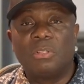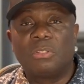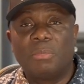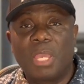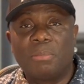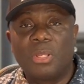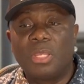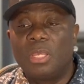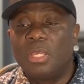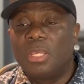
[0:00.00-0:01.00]
to make
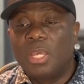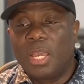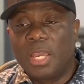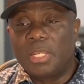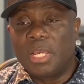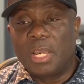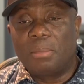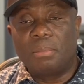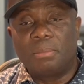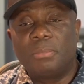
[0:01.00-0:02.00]
money and
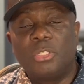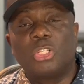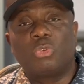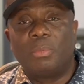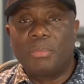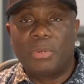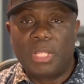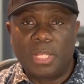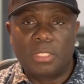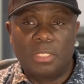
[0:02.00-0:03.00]
um, just remember
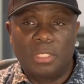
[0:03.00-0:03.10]
that